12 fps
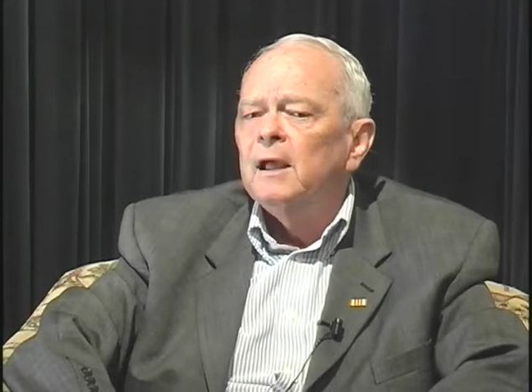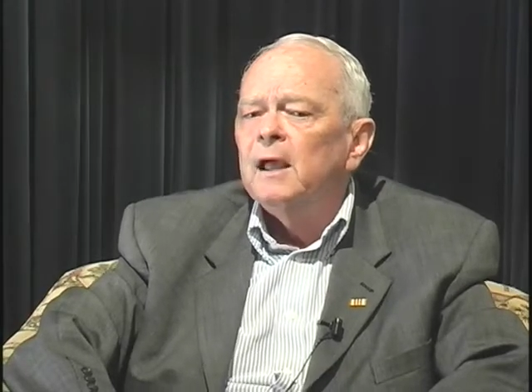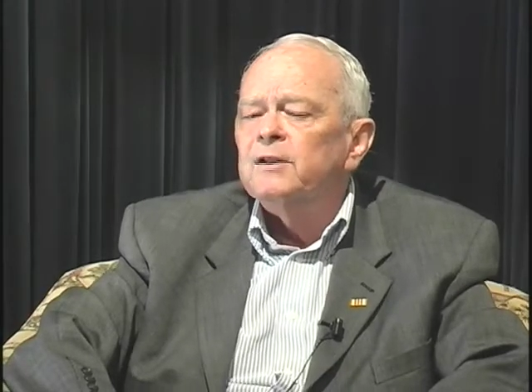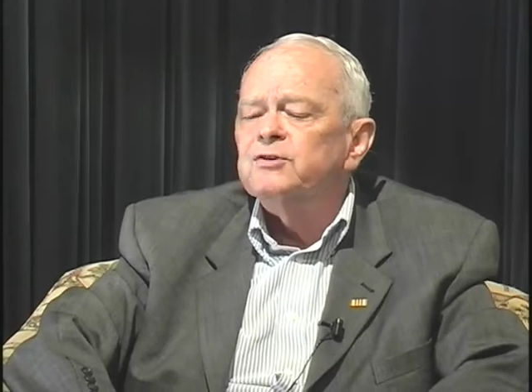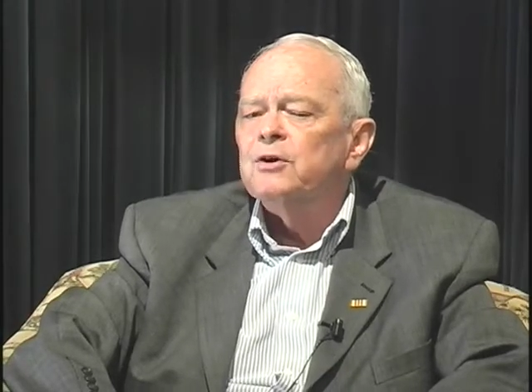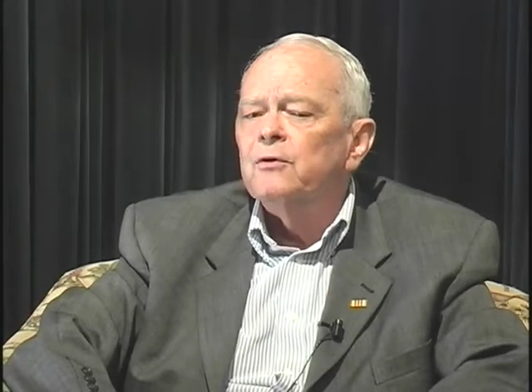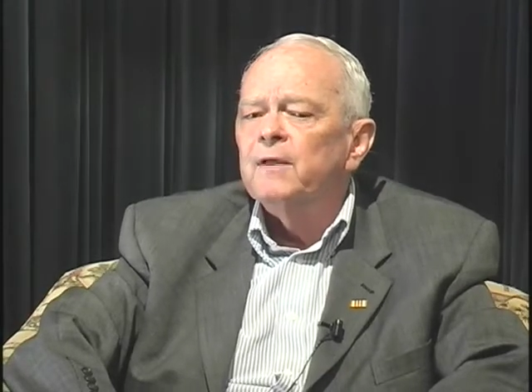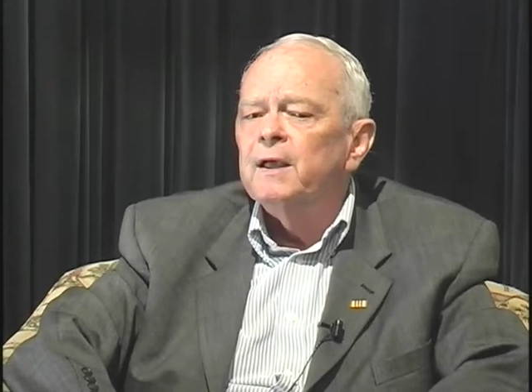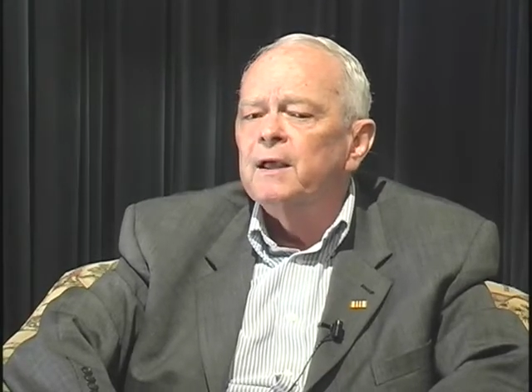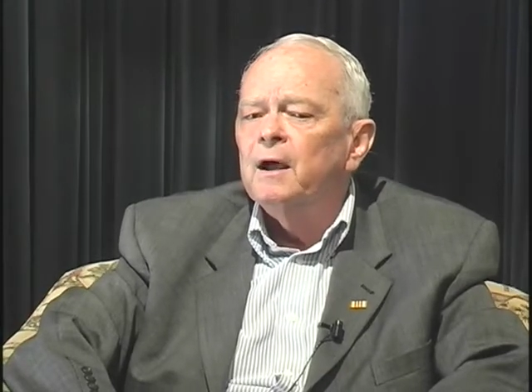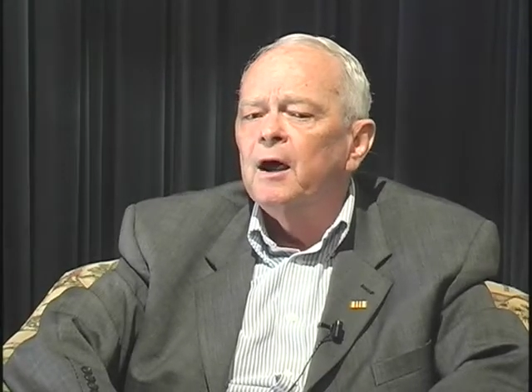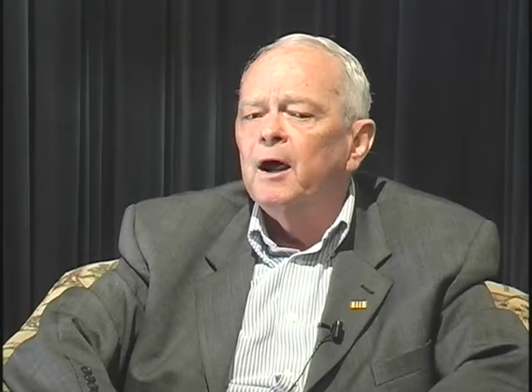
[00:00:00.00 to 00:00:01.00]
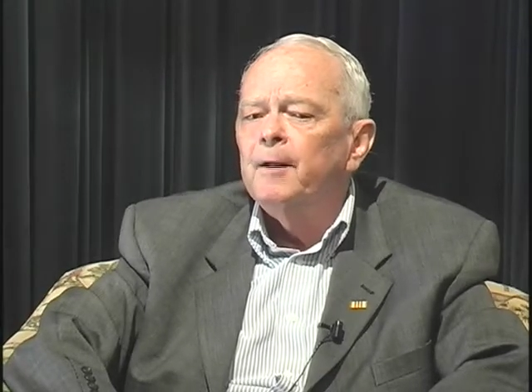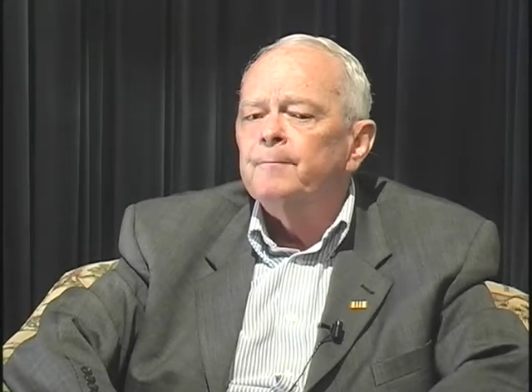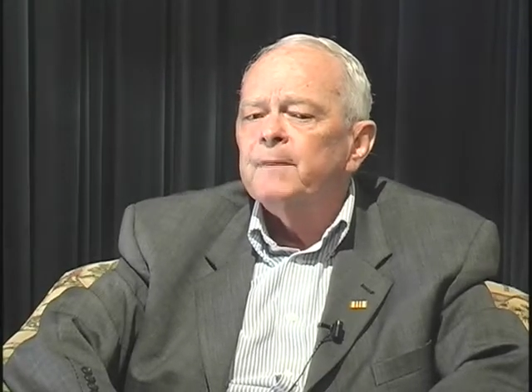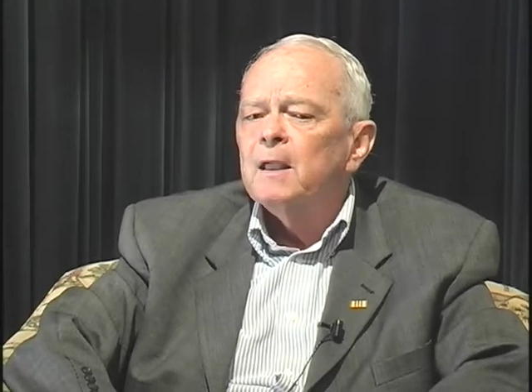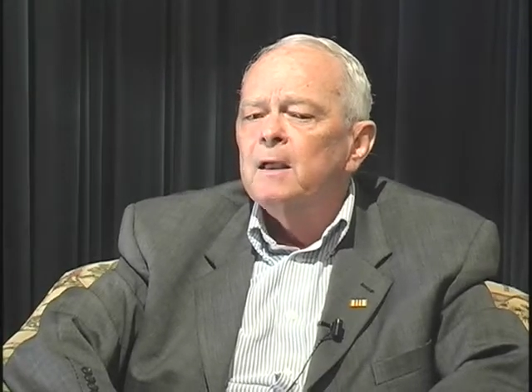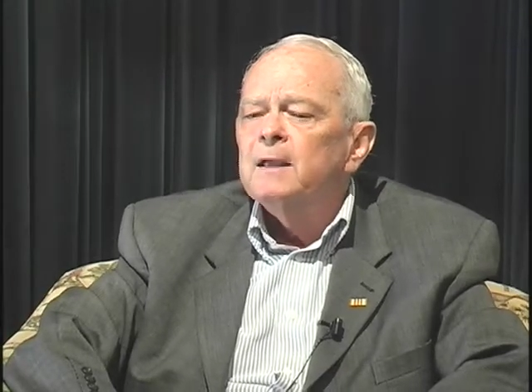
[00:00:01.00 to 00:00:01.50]
And so they
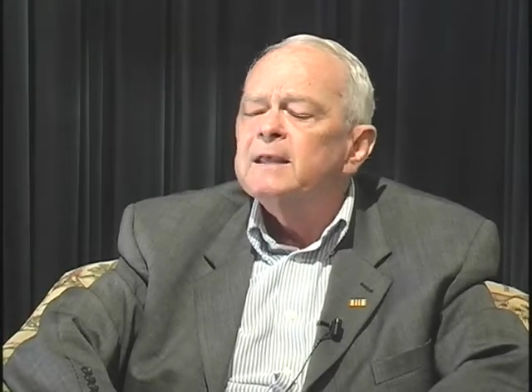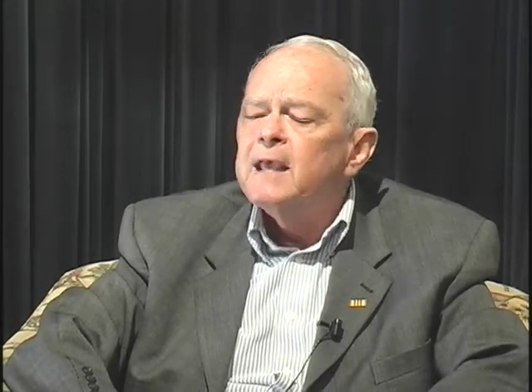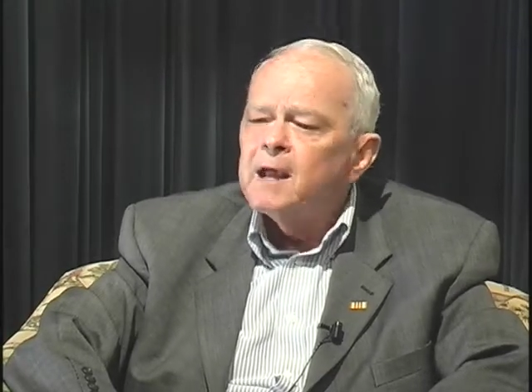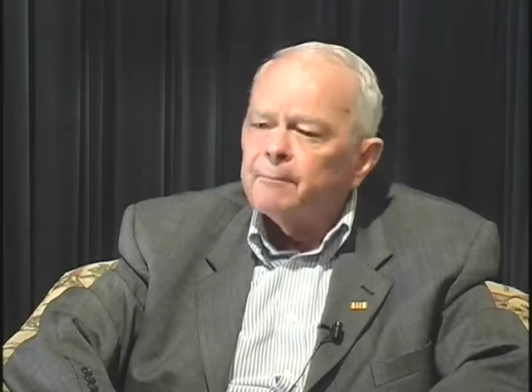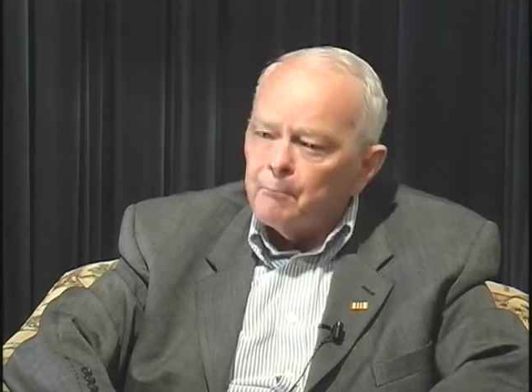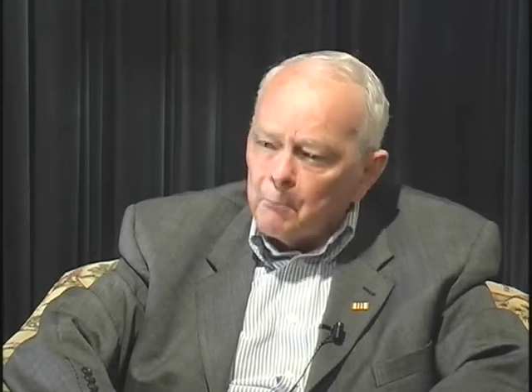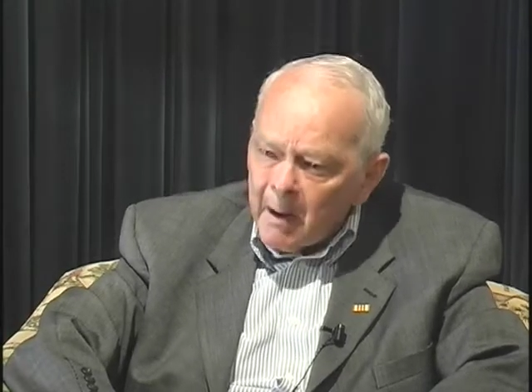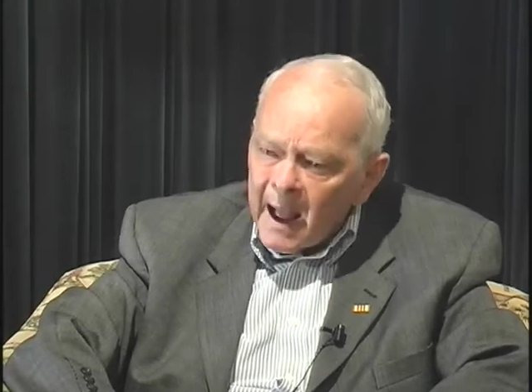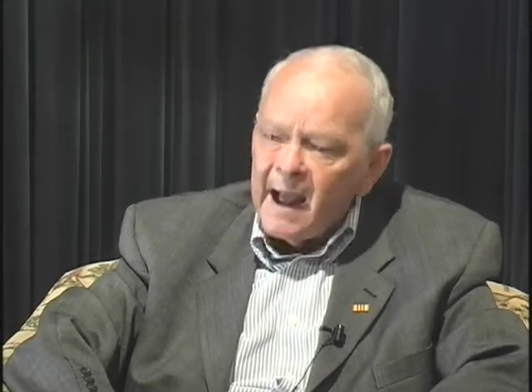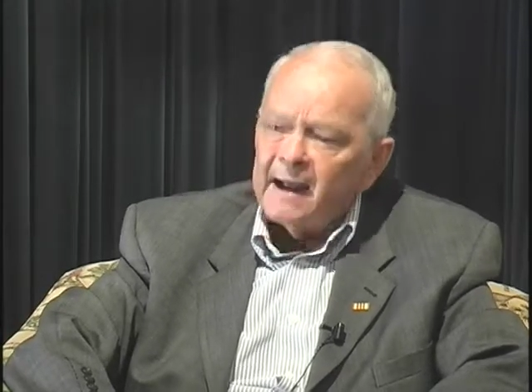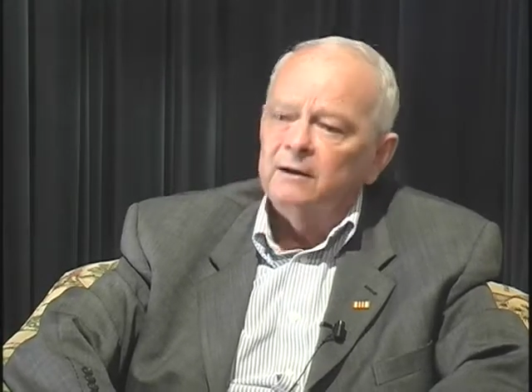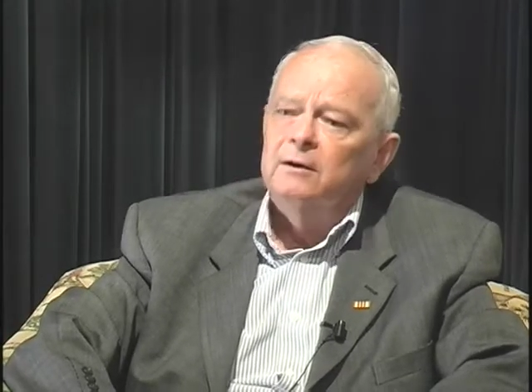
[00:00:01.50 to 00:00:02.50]
kept back